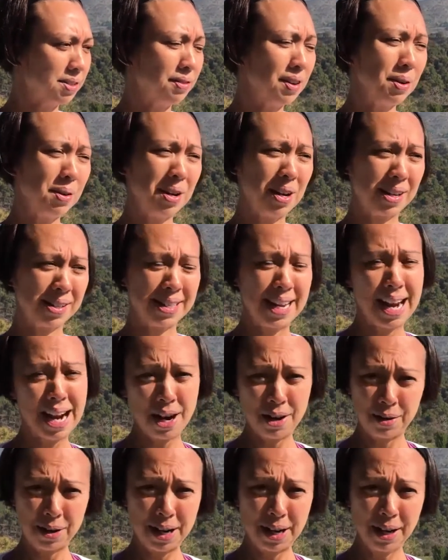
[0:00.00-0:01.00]
very nice
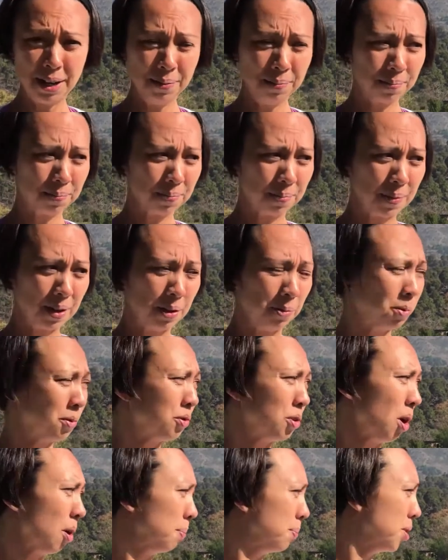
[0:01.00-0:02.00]
area and
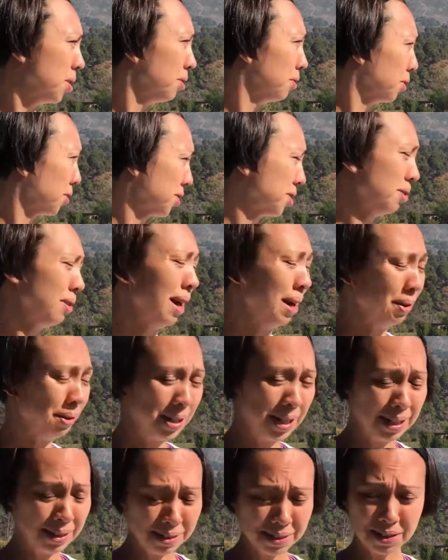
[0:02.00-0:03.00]
we've got beautiful
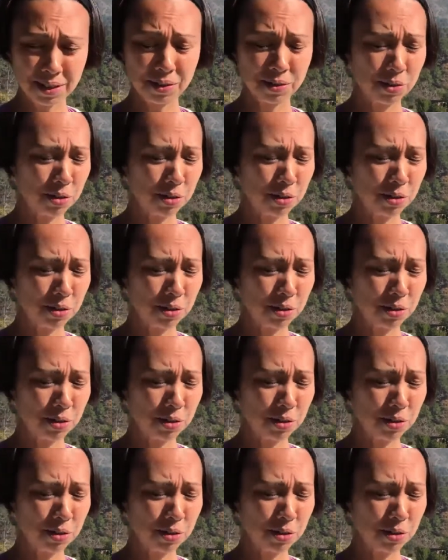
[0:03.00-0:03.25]
surroundings.